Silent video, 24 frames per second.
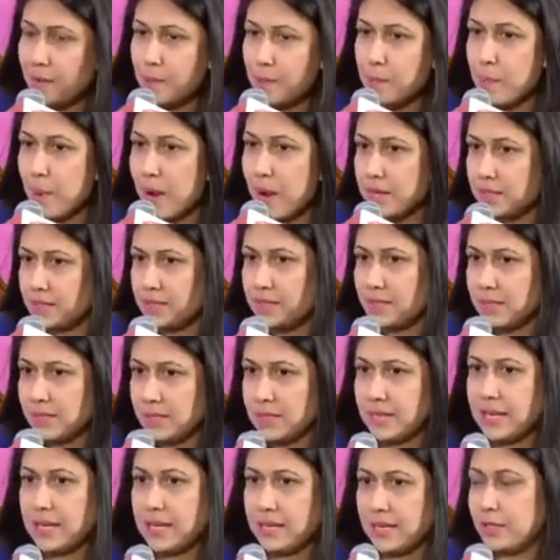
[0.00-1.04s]
But,
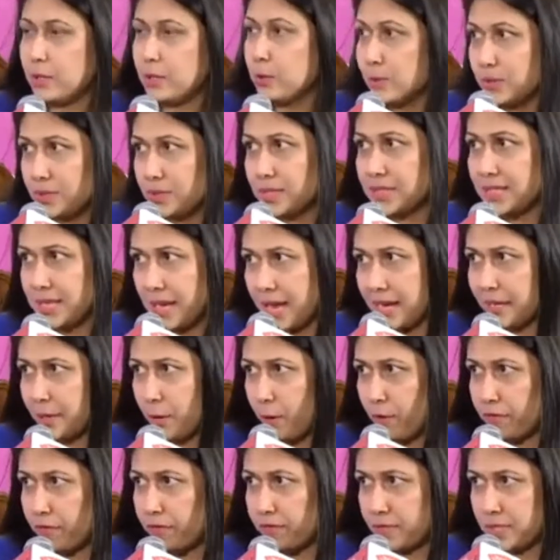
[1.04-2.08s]
and I use this line
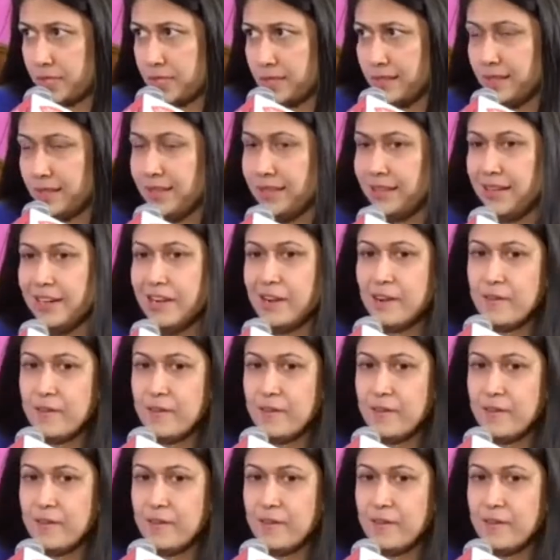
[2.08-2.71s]
often,